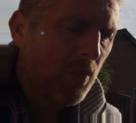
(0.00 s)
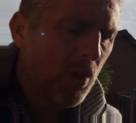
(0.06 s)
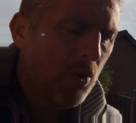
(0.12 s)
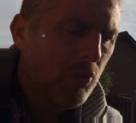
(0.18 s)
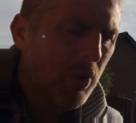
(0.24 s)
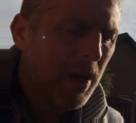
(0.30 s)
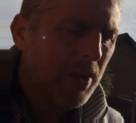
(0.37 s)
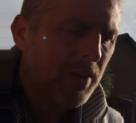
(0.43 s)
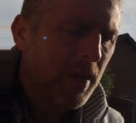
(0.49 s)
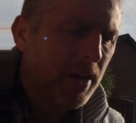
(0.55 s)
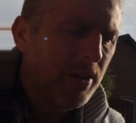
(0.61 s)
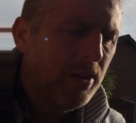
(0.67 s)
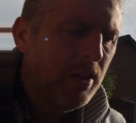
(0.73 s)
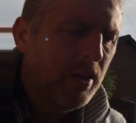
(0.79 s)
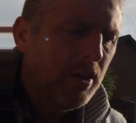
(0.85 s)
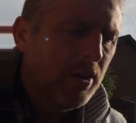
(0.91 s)
Right then,
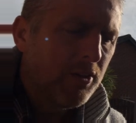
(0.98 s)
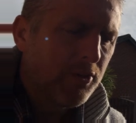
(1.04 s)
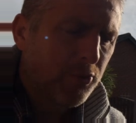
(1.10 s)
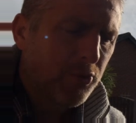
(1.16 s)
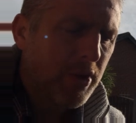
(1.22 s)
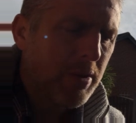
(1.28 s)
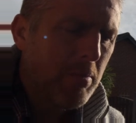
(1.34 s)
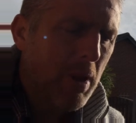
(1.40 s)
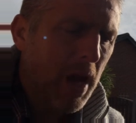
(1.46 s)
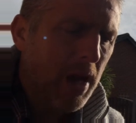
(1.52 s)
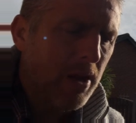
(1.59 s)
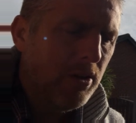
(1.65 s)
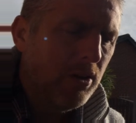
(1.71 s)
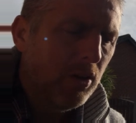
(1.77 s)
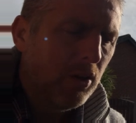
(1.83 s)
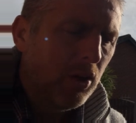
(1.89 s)
three
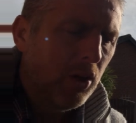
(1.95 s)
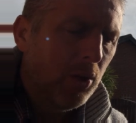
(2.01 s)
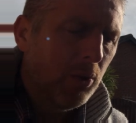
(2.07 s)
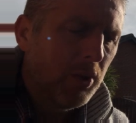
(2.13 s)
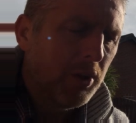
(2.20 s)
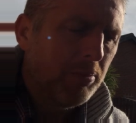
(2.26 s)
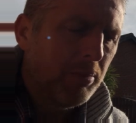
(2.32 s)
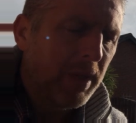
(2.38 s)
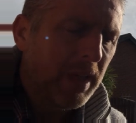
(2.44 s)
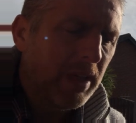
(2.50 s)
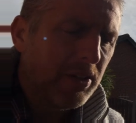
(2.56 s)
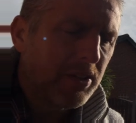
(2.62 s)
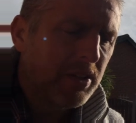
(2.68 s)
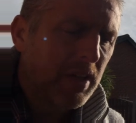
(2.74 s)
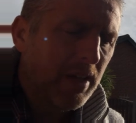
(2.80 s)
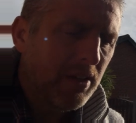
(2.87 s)
men who had been
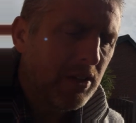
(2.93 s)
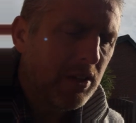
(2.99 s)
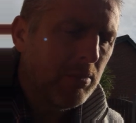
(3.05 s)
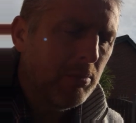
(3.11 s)
sent to